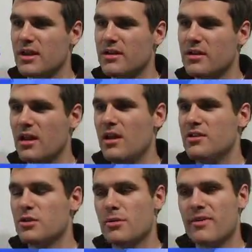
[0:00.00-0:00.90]
in
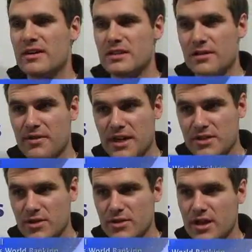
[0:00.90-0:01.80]
supervising the
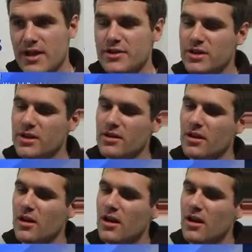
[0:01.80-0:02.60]
financial education,